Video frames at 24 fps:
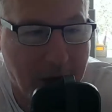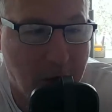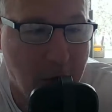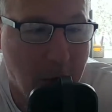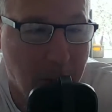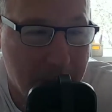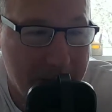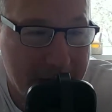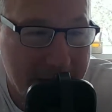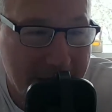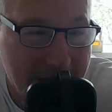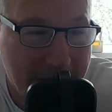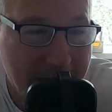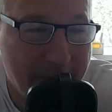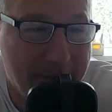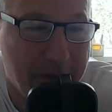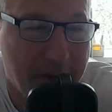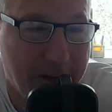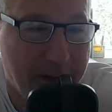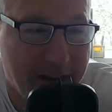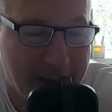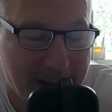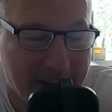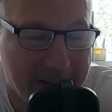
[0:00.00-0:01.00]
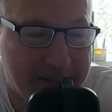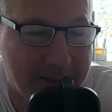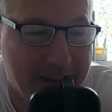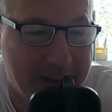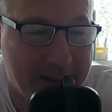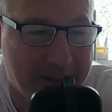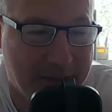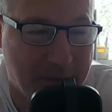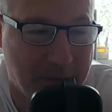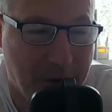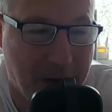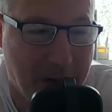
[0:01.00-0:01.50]
got malaria last
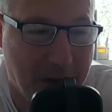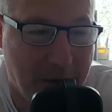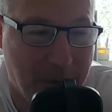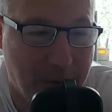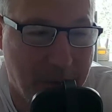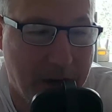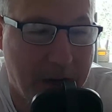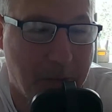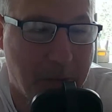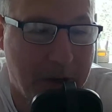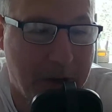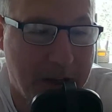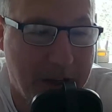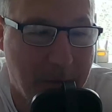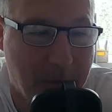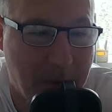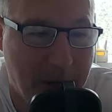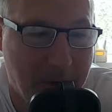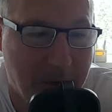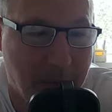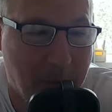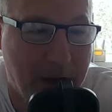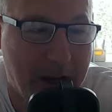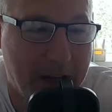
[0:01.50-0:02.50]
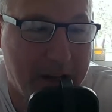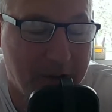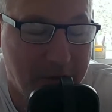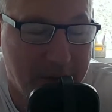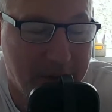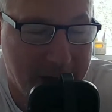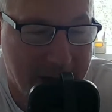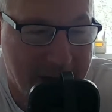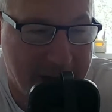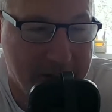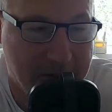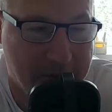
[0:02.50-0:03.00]
season, by the way, when he went away on
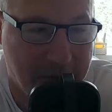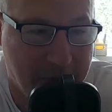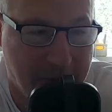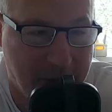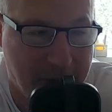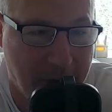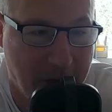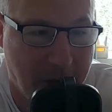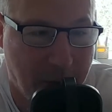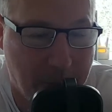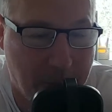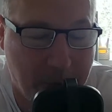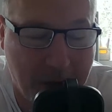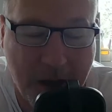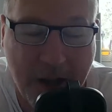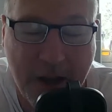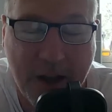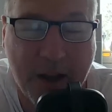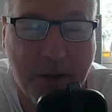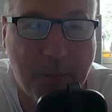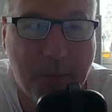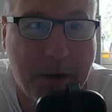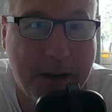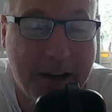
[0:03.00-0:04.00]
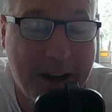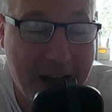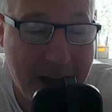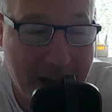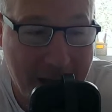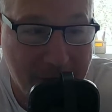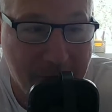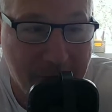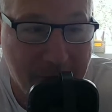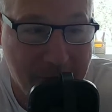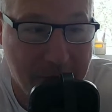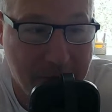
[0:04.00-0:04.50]
the Asian Cup.
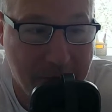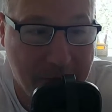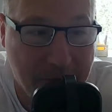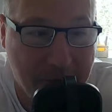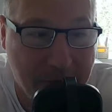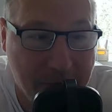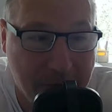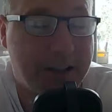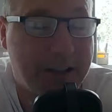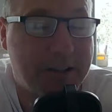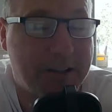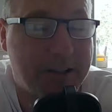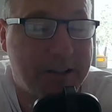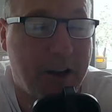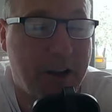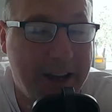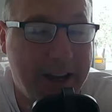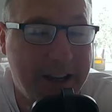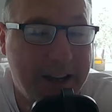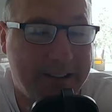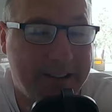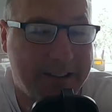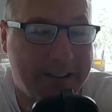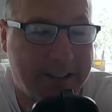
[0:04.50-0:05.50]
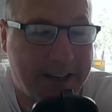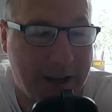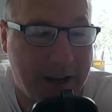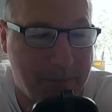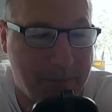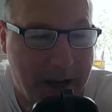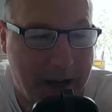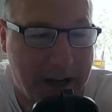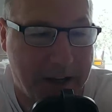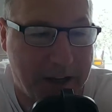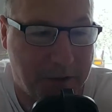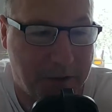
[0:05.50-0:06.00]
Malaria. That's not easy to get
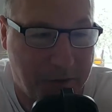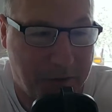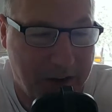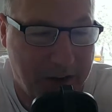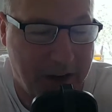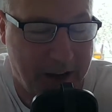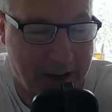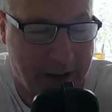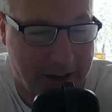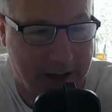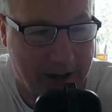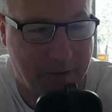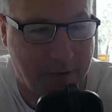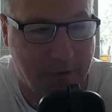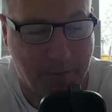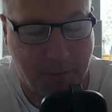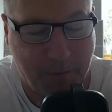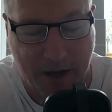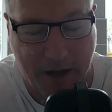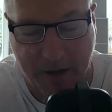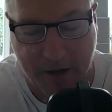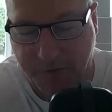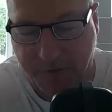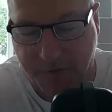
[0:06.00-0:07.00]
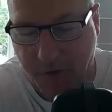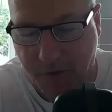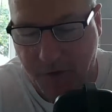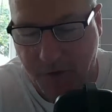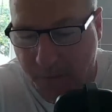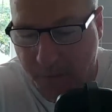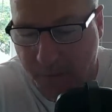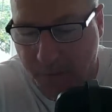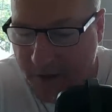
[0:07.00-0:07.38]
match fit again back from.